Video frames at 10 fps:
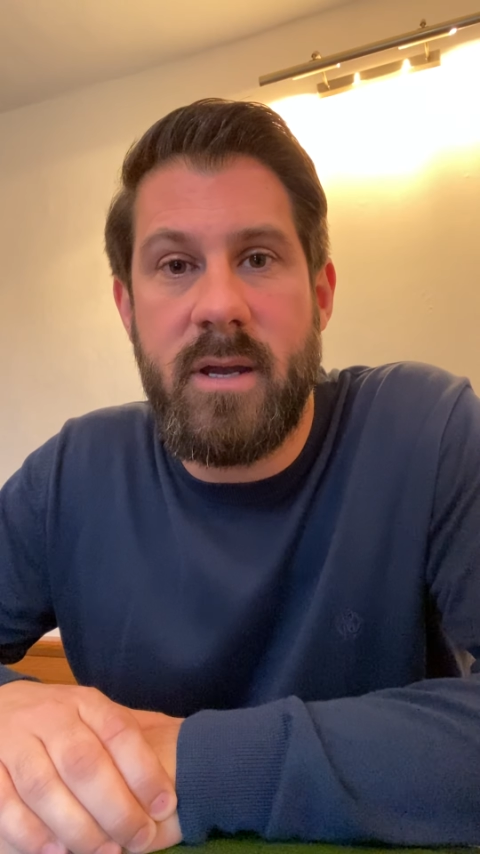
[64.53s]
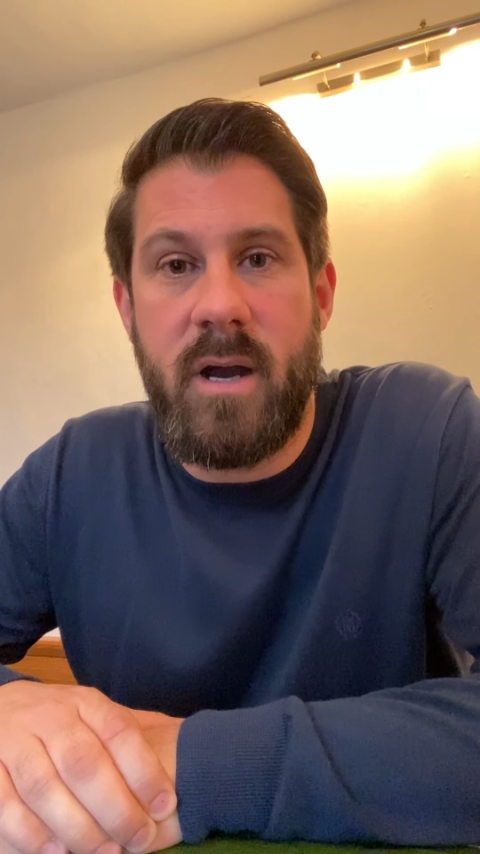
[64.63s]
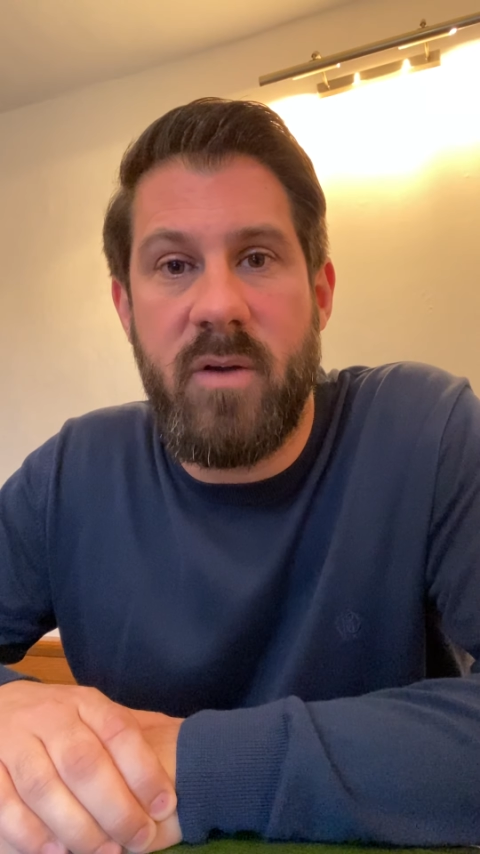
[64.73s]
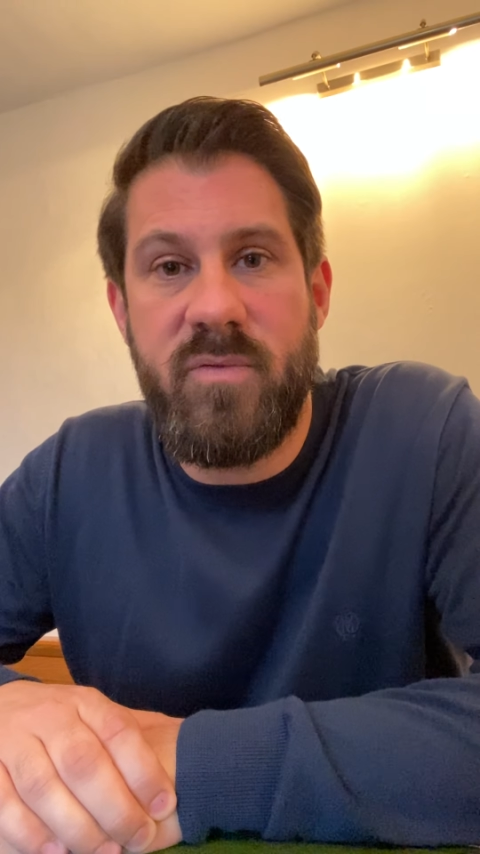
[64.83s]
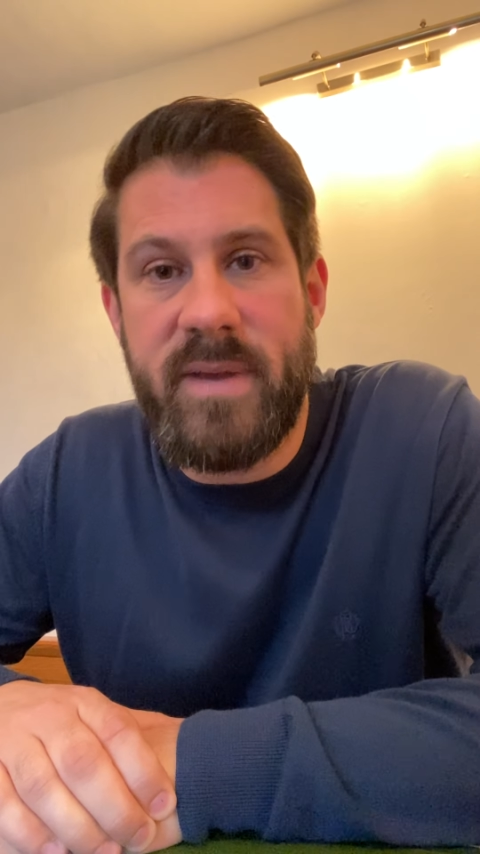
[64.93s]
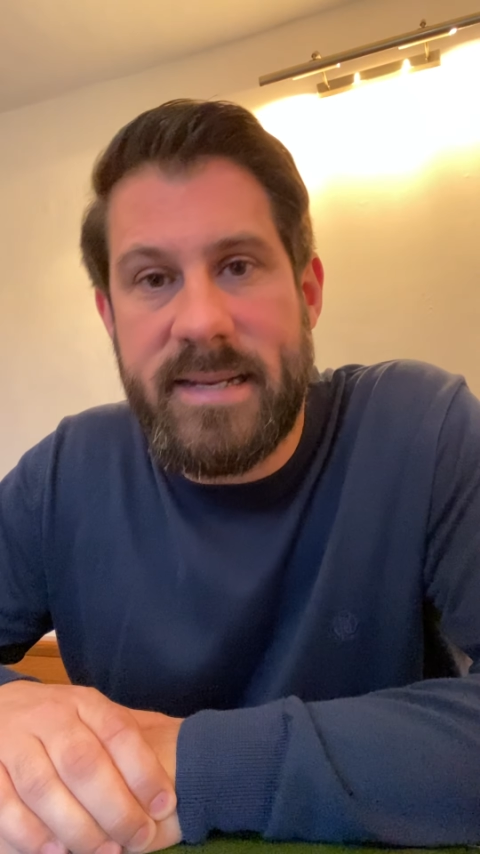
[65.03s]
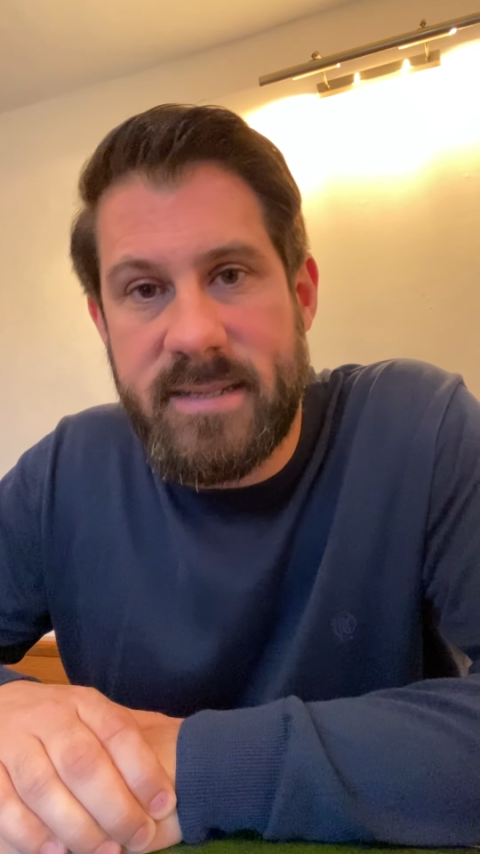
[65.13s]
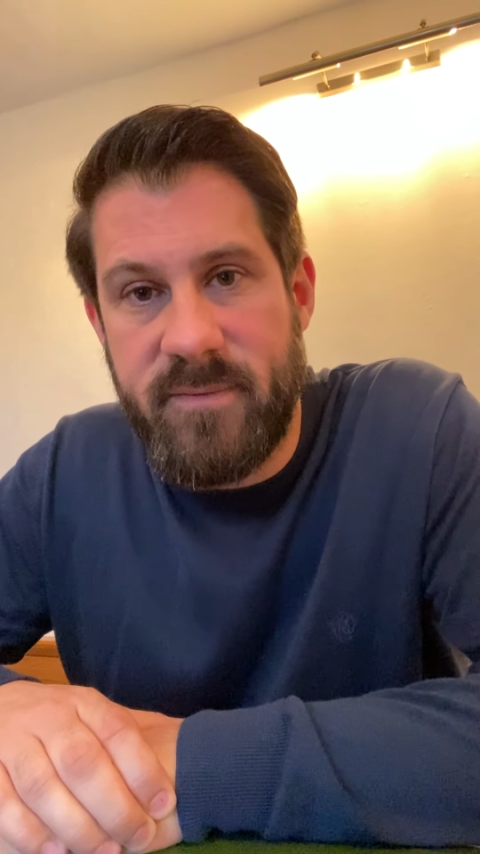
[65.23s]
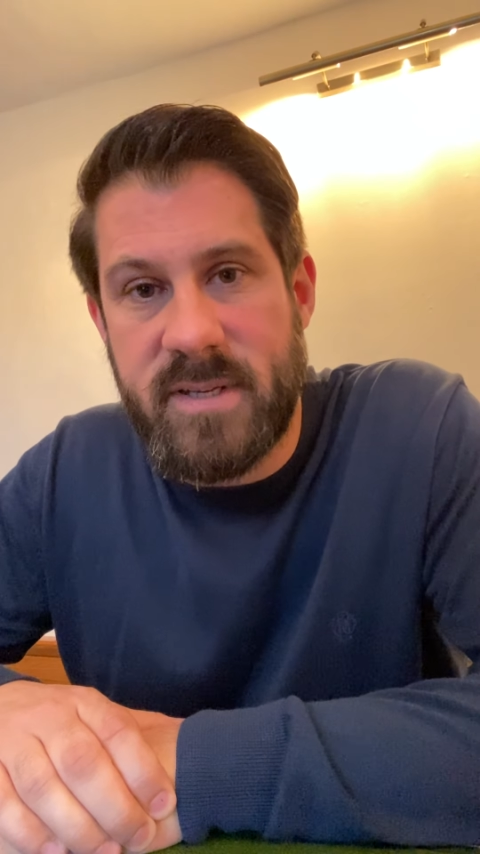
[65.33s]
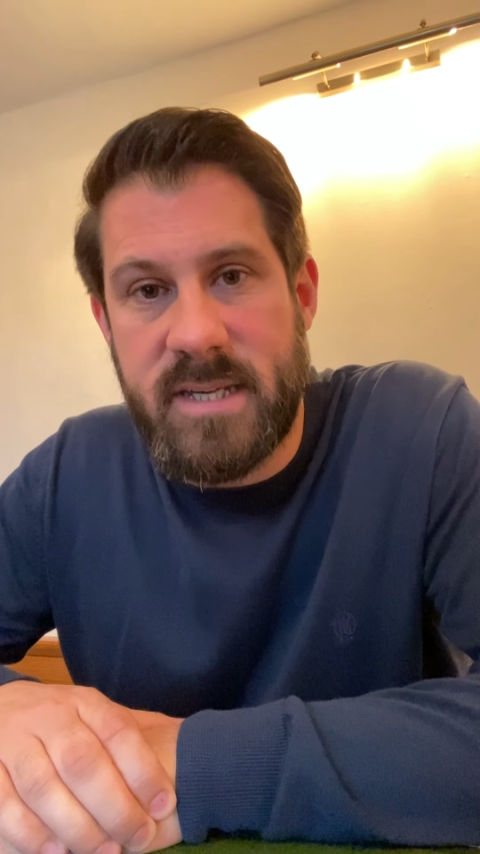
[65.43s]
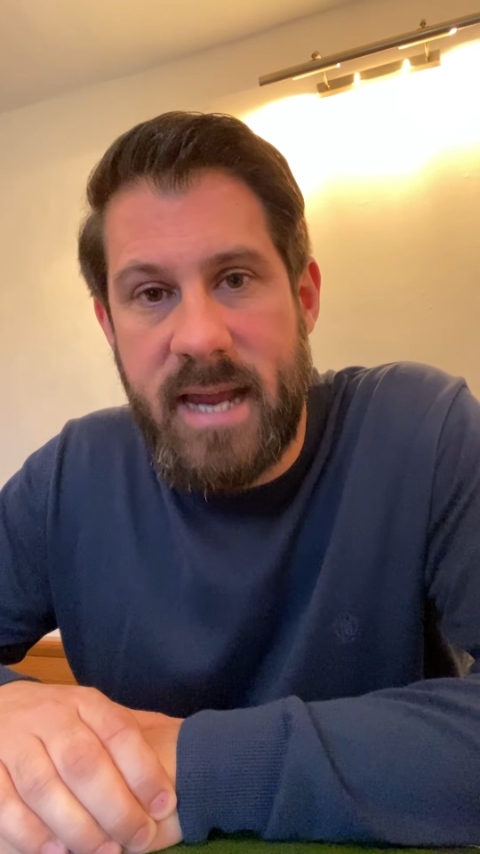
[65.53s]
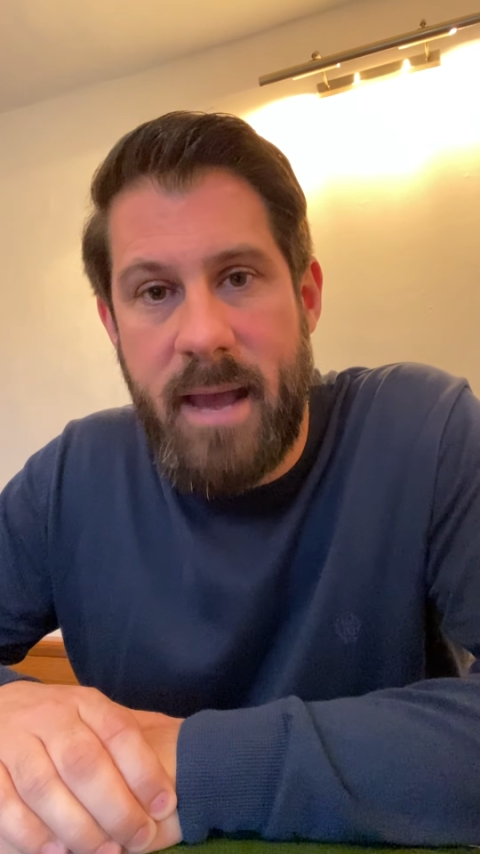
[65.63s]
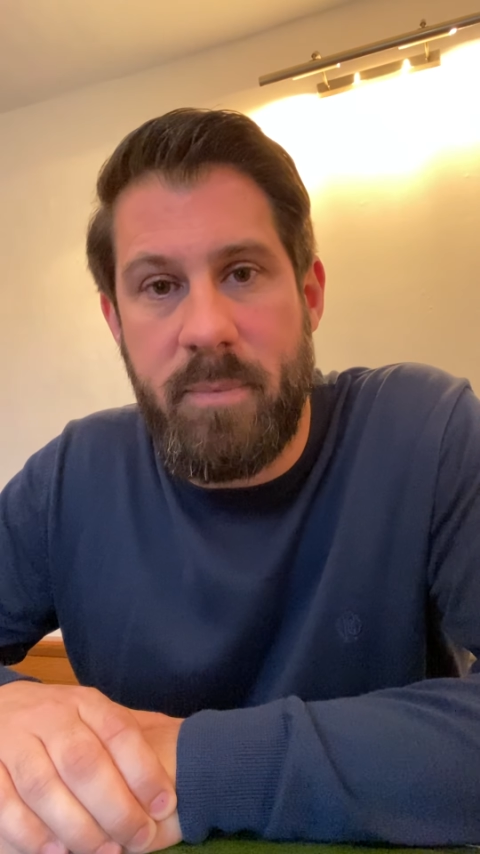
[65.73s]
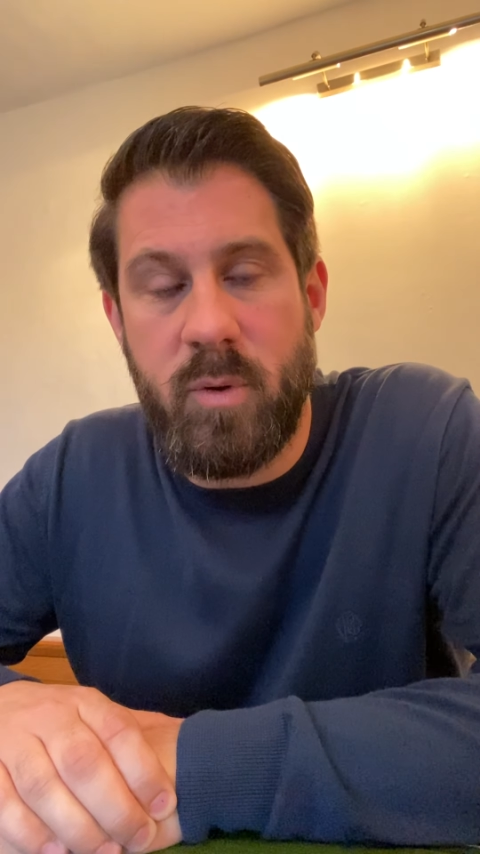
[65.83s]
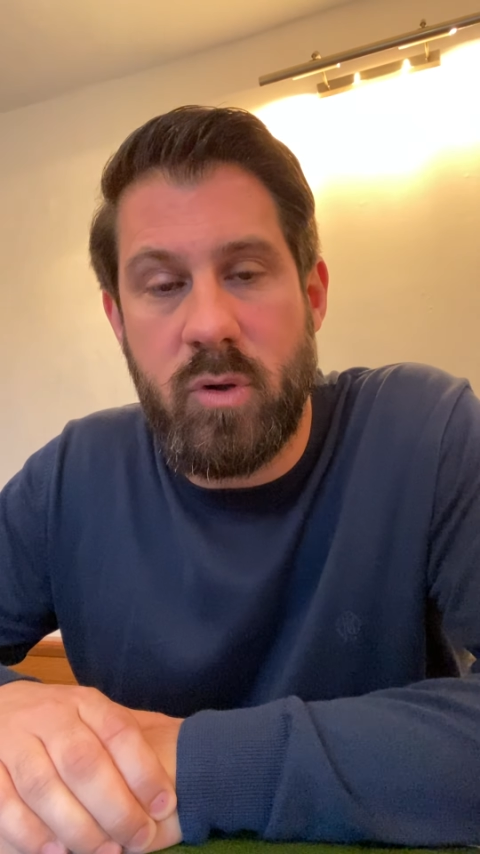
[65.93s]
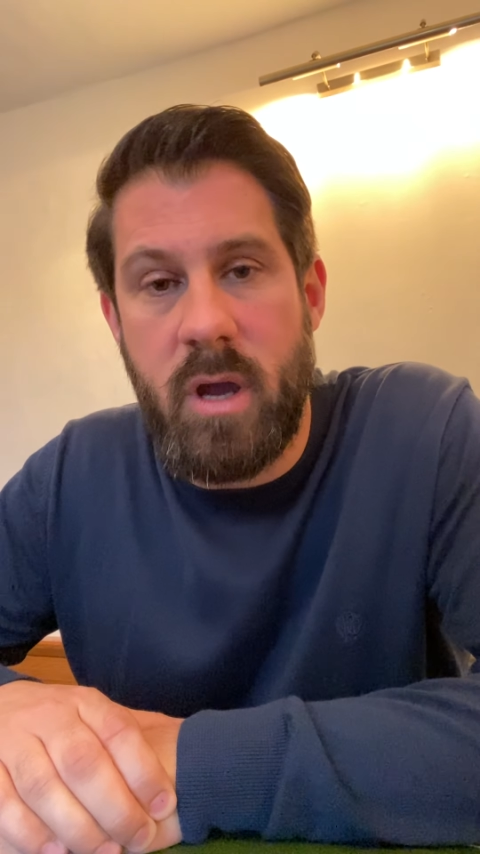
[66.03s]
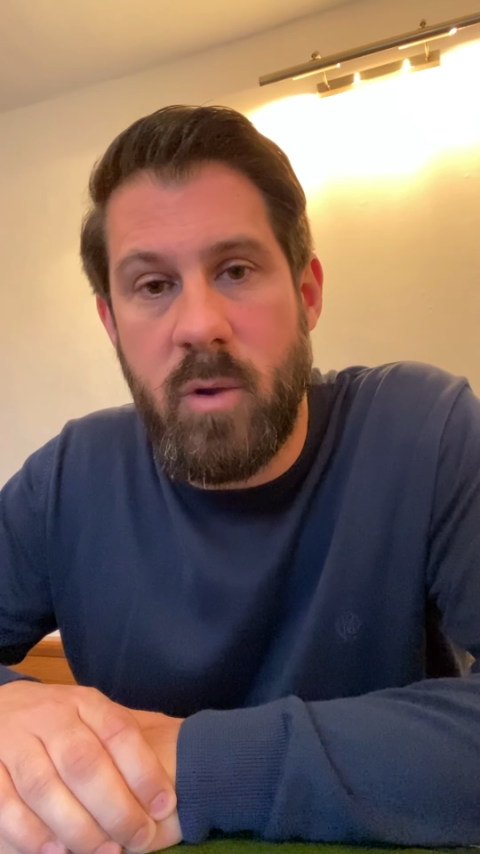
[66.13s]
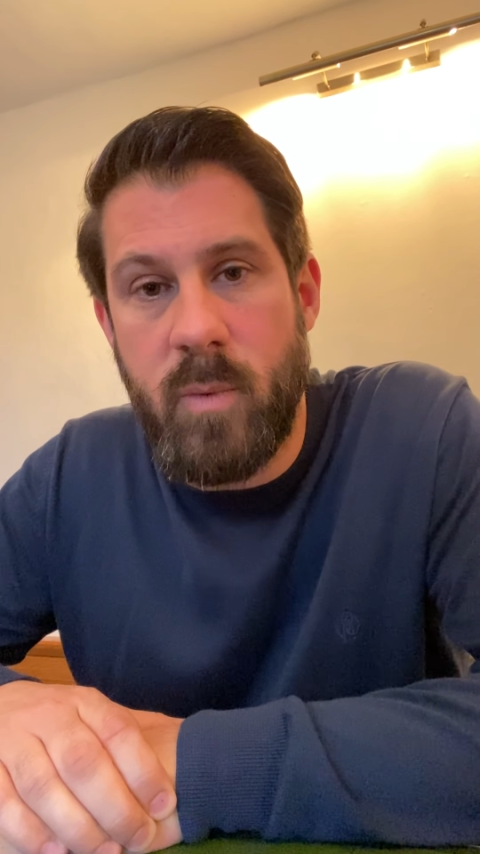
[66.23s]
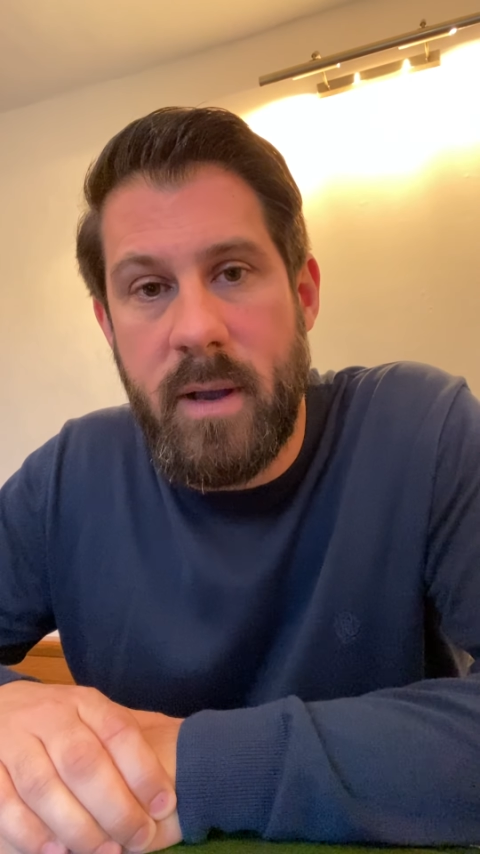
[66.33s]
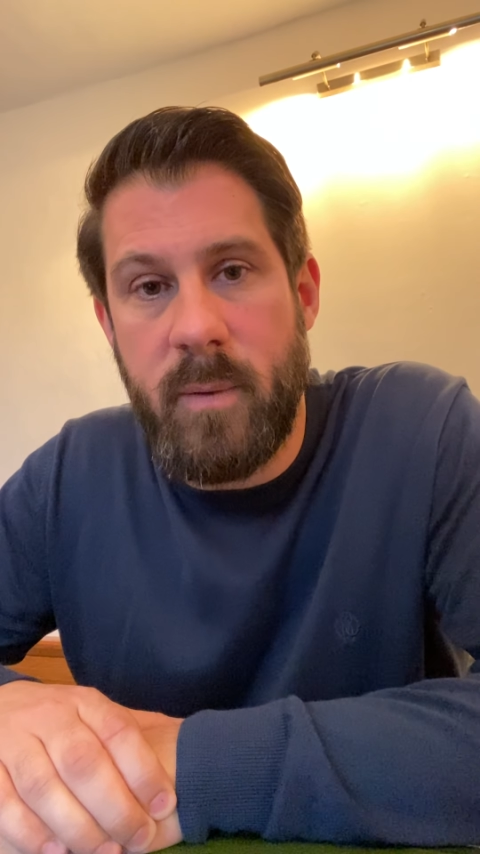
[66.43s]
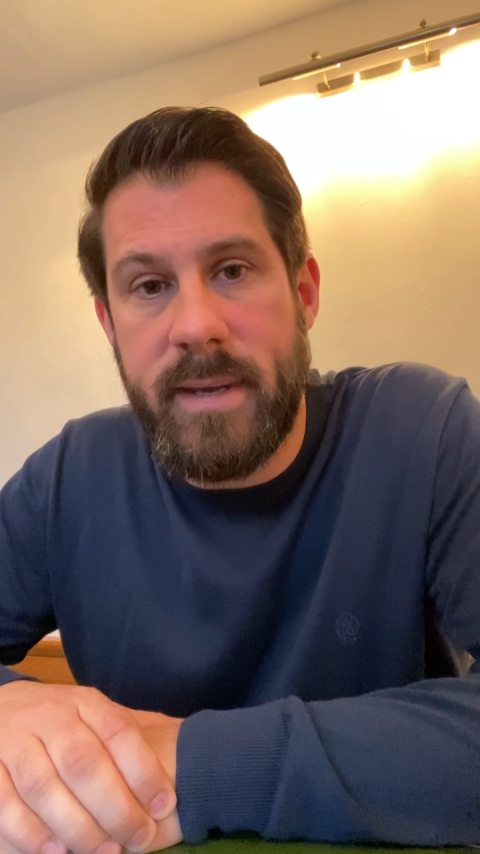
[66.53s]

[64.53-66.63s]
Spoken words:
I think something's going to happen or go well,